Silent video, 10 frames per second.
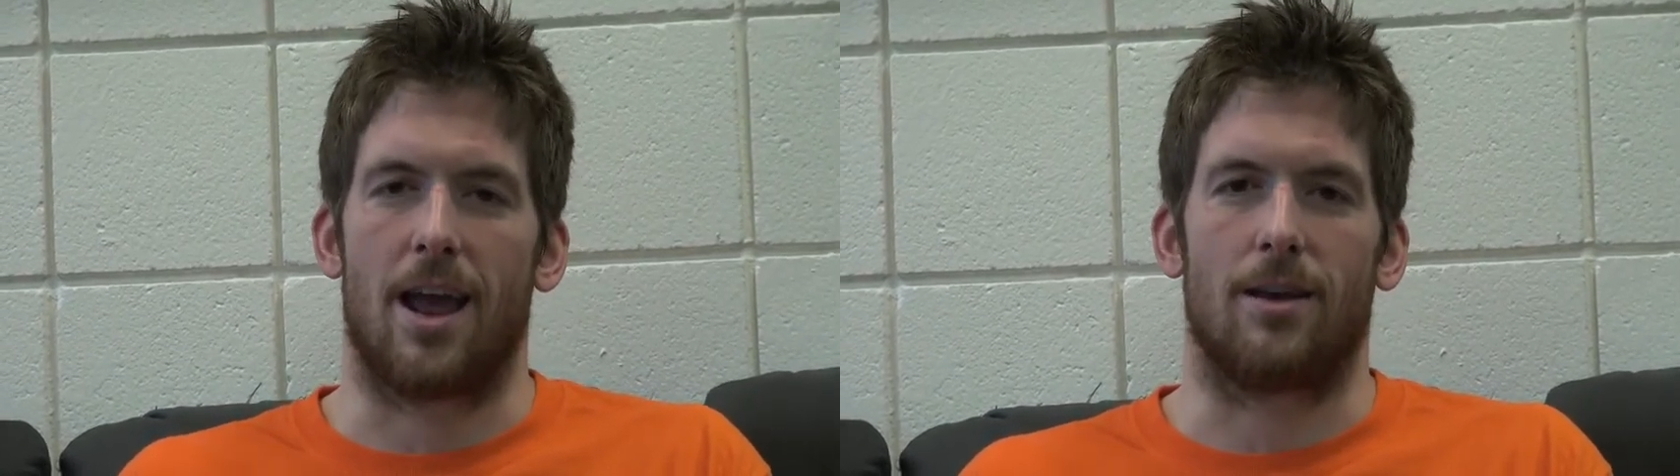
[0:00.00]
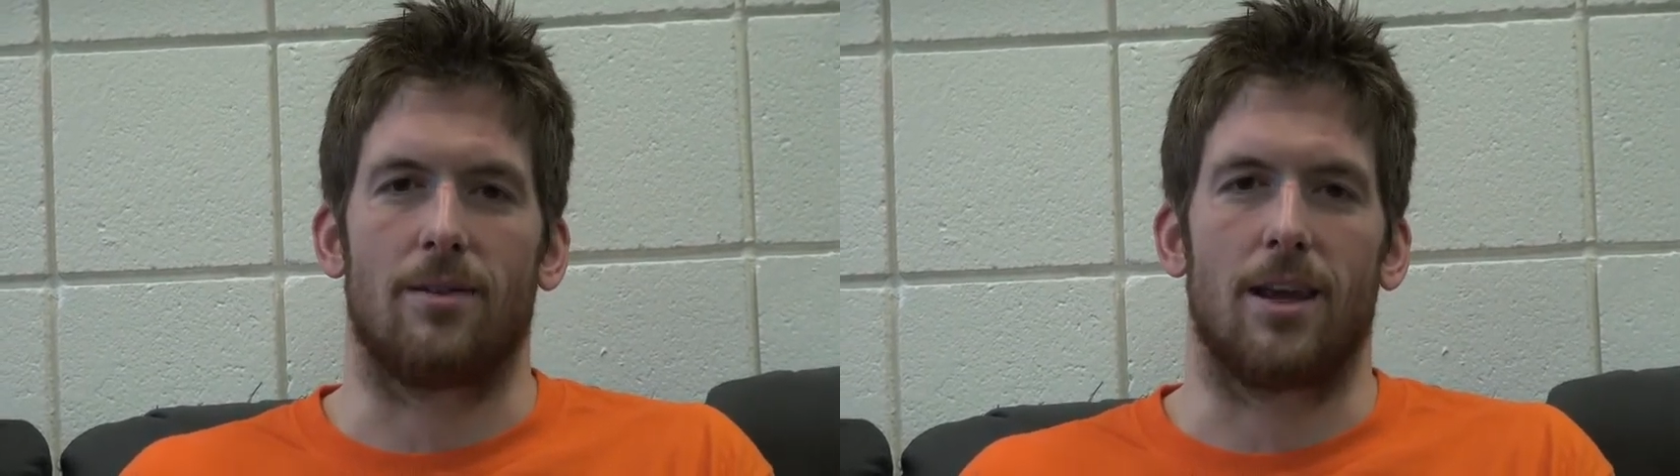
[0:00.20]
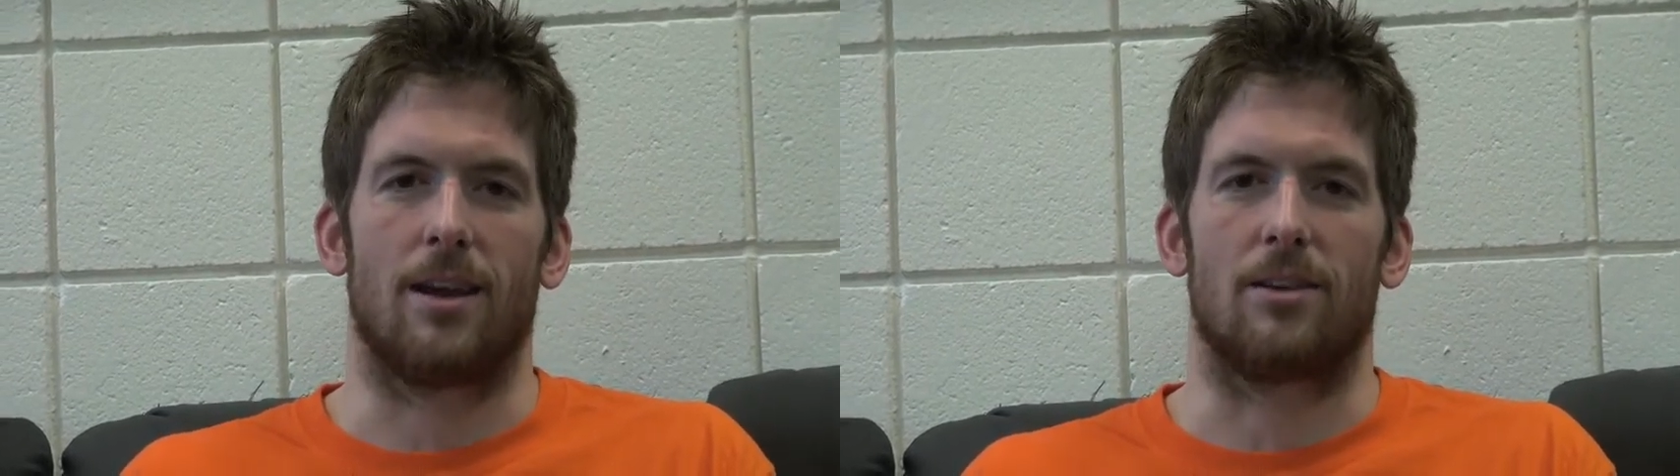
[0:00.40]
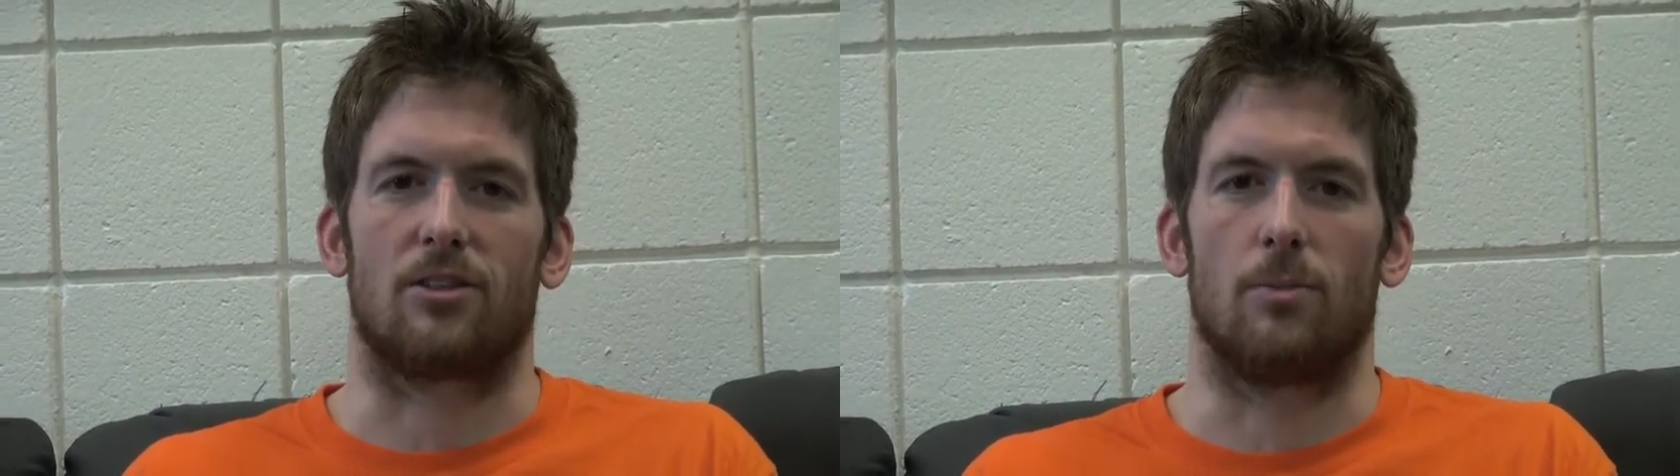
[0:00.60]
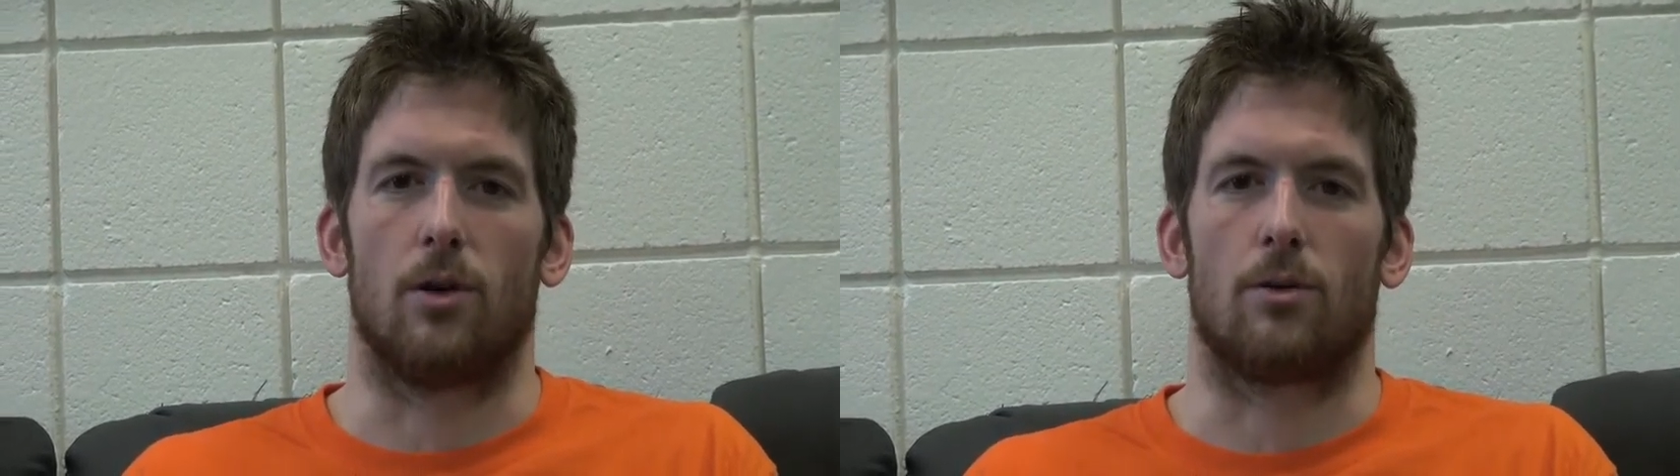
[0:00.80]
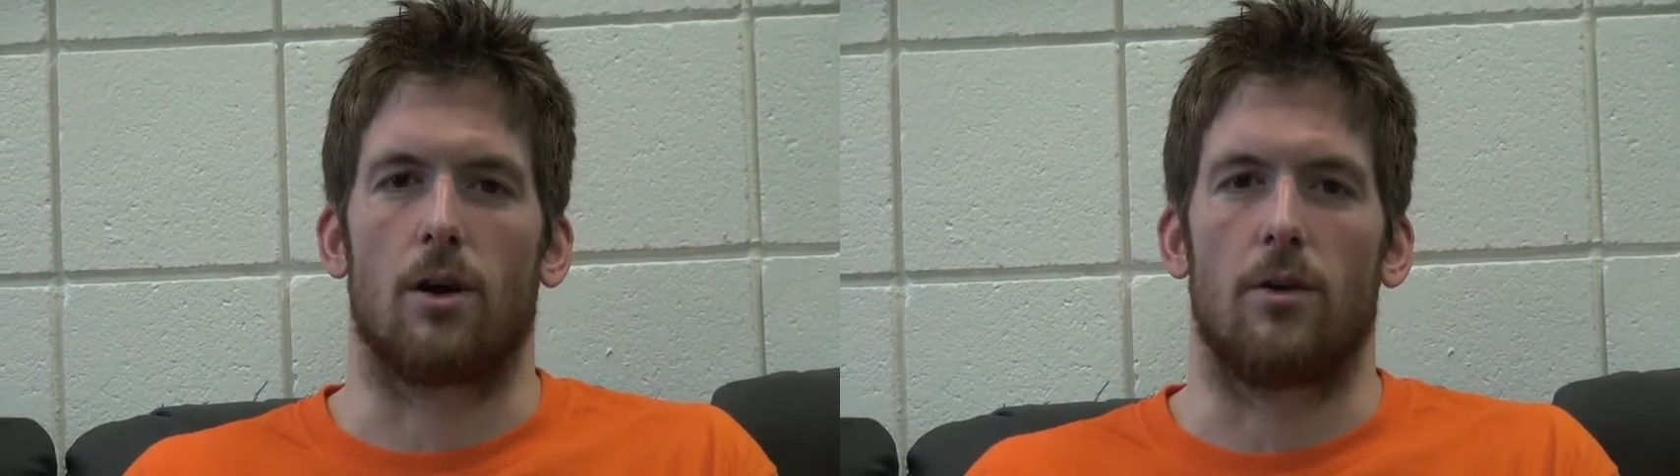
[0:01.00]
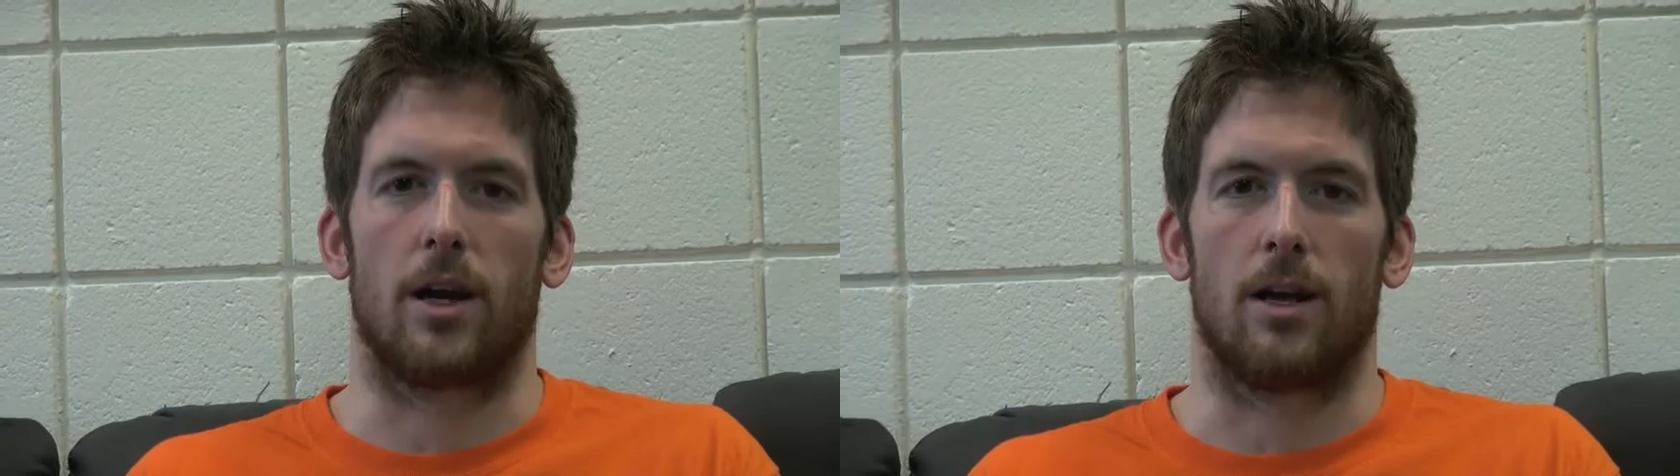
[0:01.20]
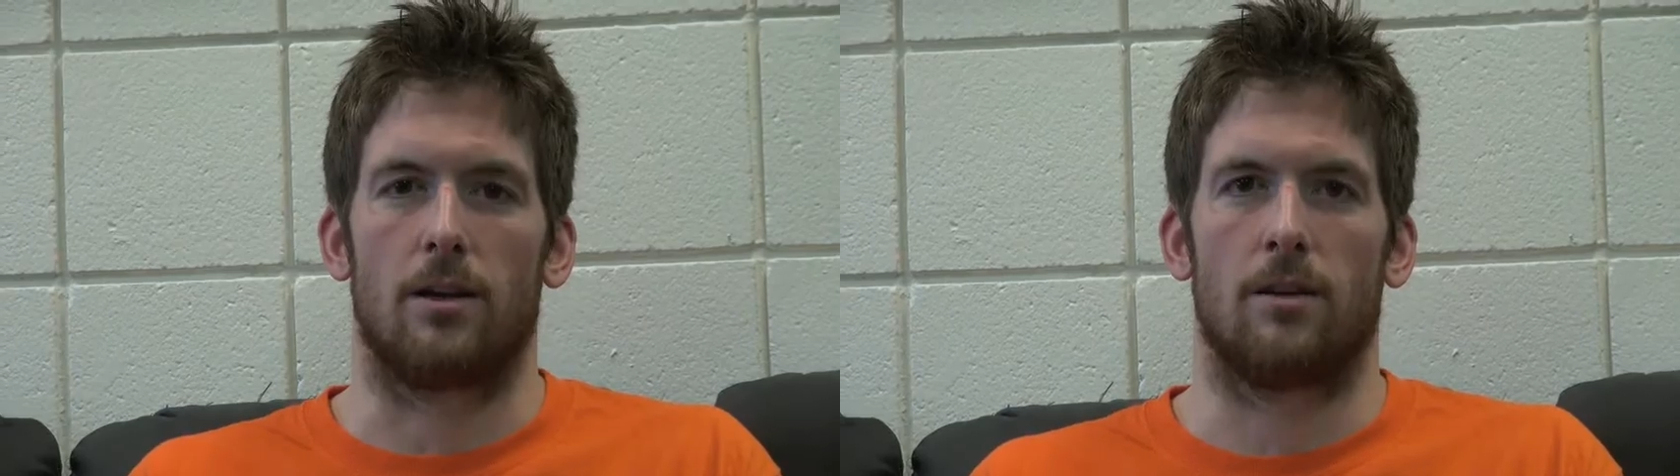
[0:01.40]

and getting it smooth going in.